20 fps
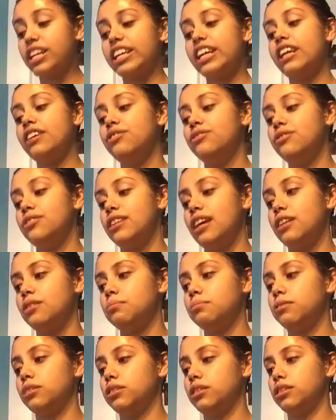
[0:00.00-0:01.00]
I can't use
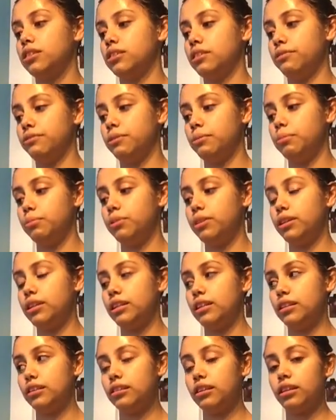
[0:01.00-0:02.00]
Dad's brush because if you put it
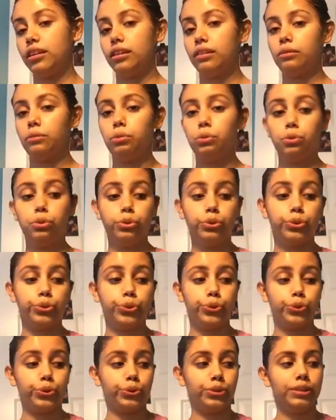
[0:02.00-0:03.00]
in his hair,
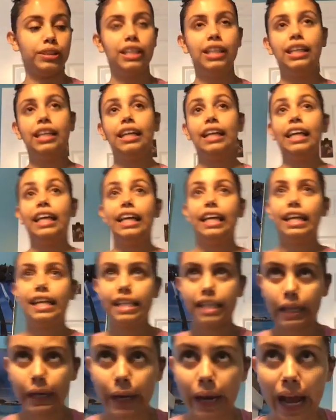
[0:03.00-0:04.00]

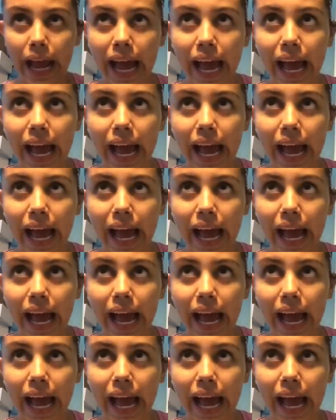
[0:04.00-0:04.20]
he's gonna